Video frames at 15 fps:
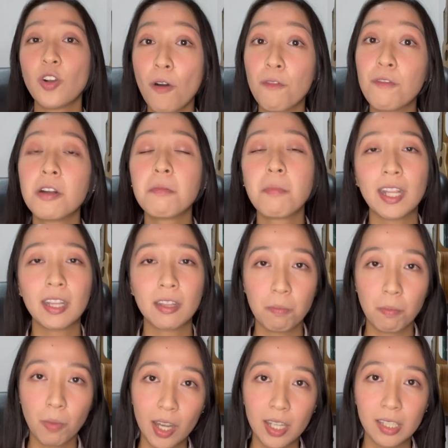government
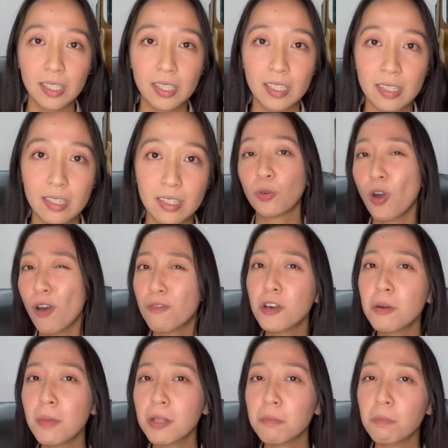bonds.
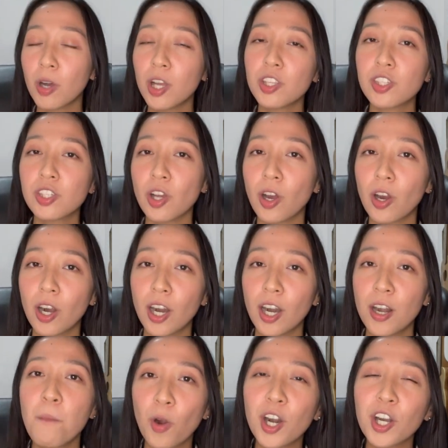Government bonds
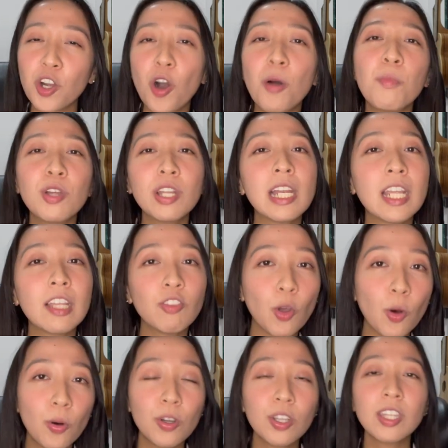are more commonly
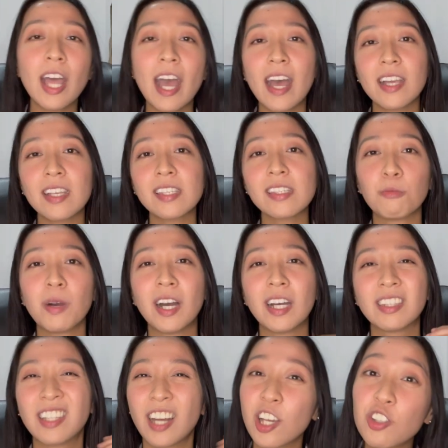known as
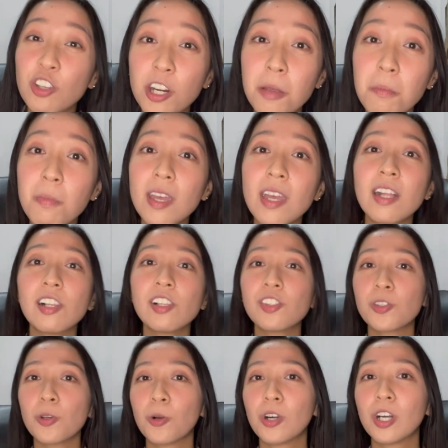mga treasury
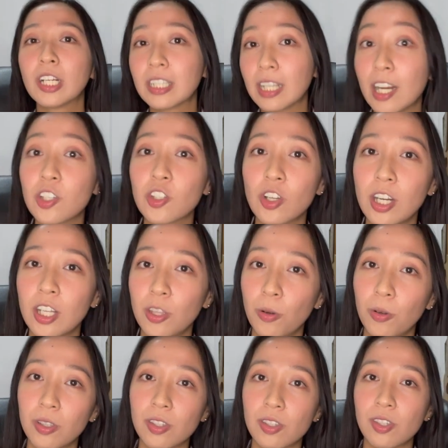bills or treasury
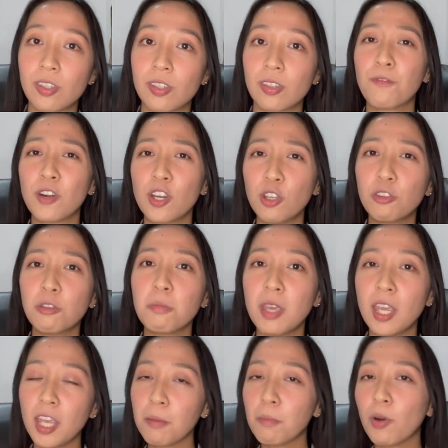notes. For you to
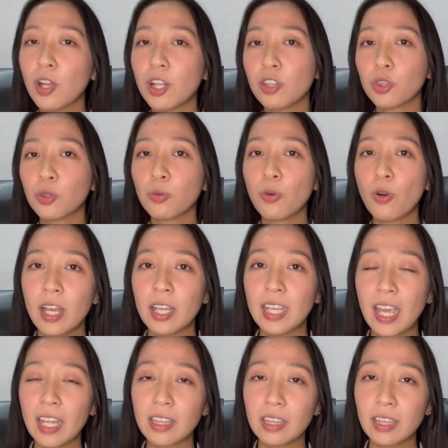be able to
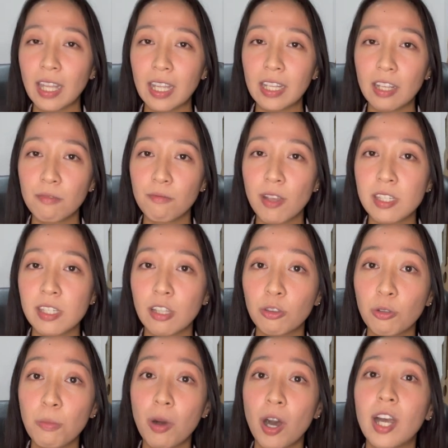get and invest
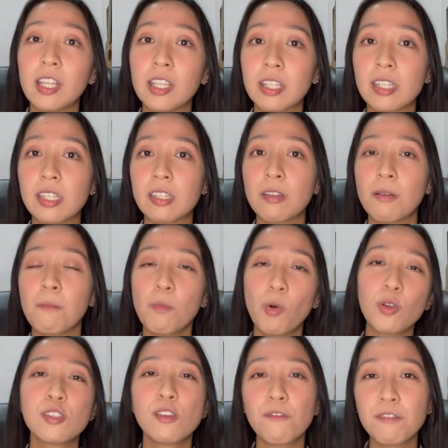into bonds,
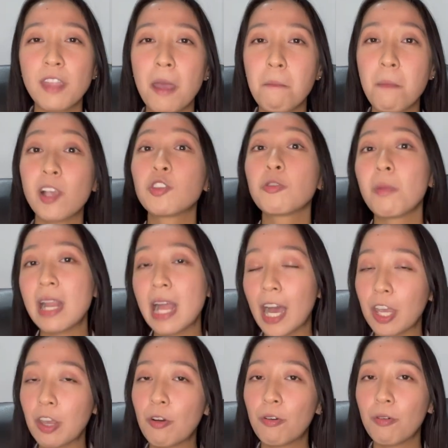most of them, medyo
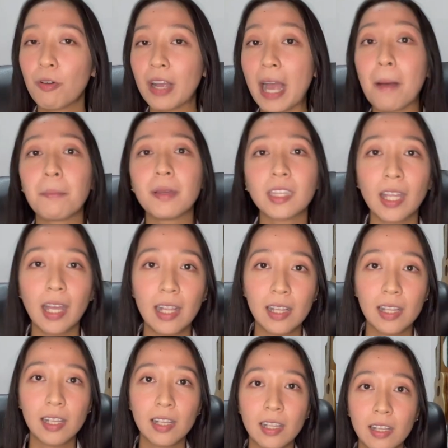malaki yung capital.
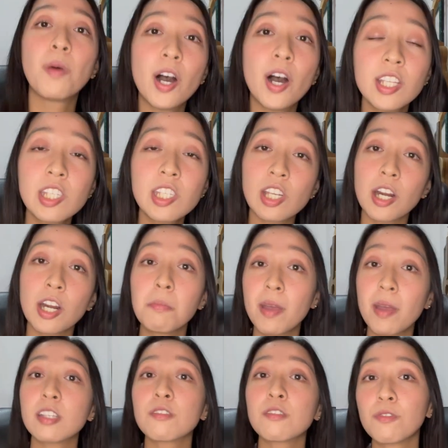Bonds are
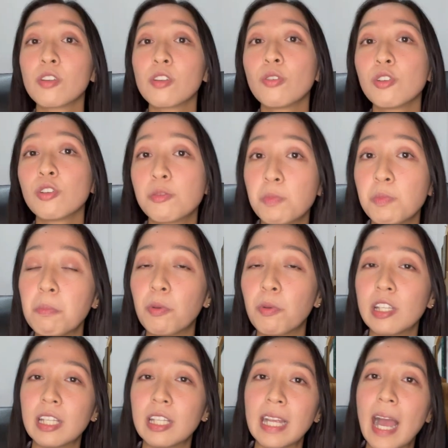best for those people
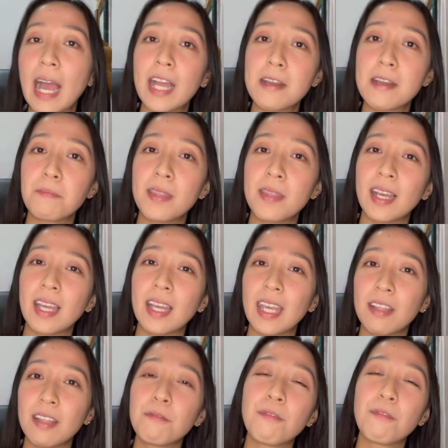na naghahanap ng
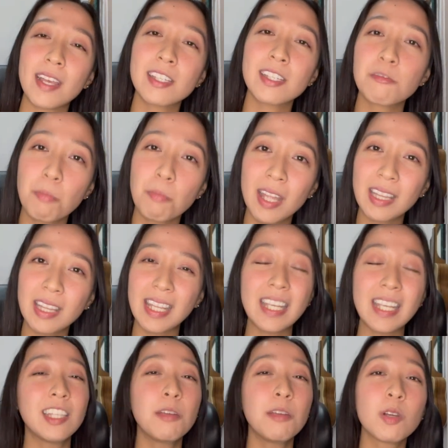investment na
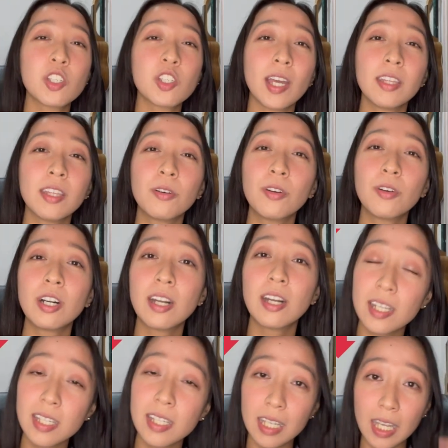hindi masyadong
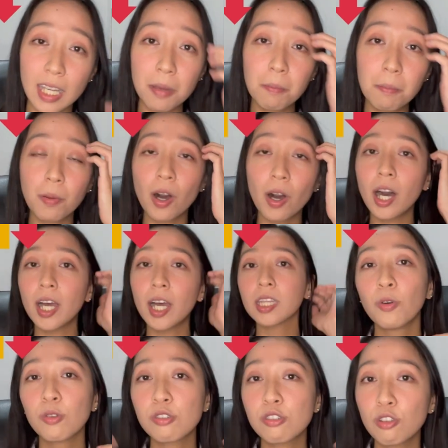risky but
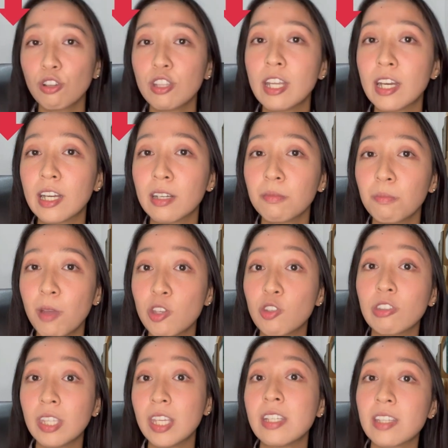gusto ng
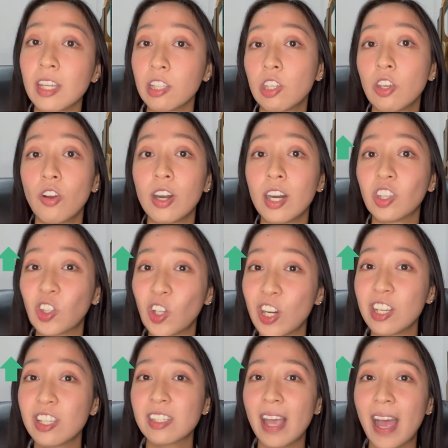medyo decent yung
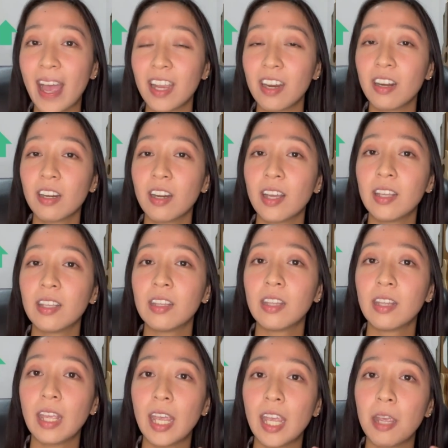returns higher
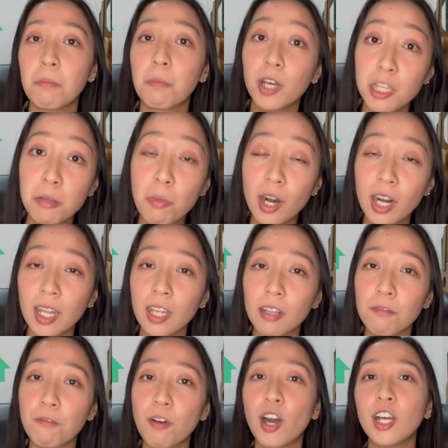than a money
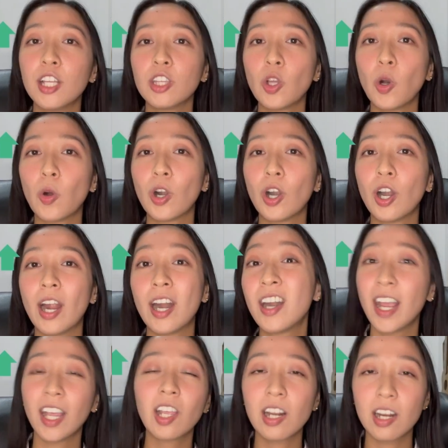market fund or a
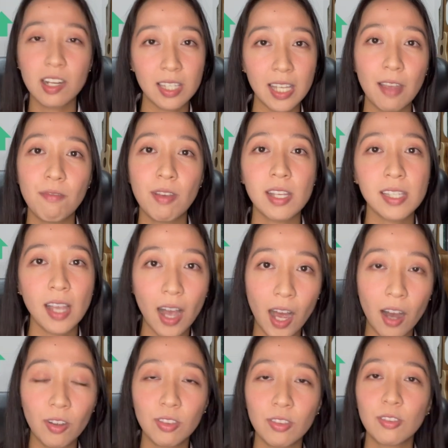regular savings
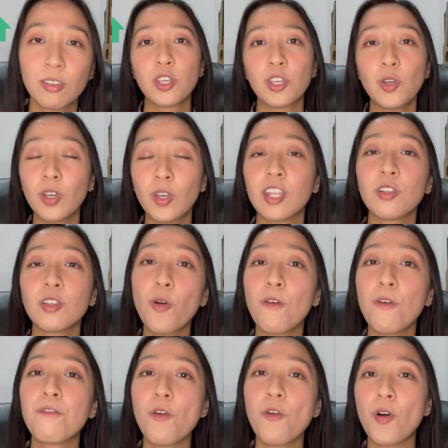account. You can
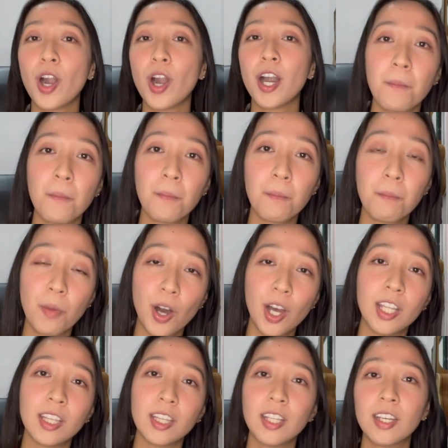go for
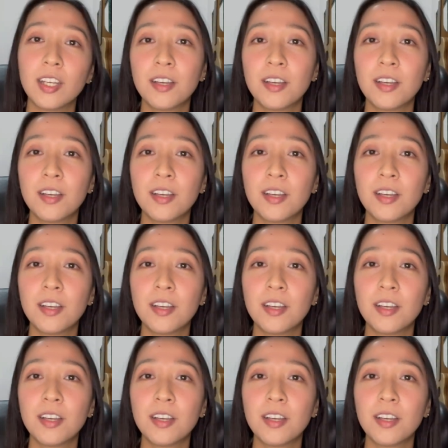bond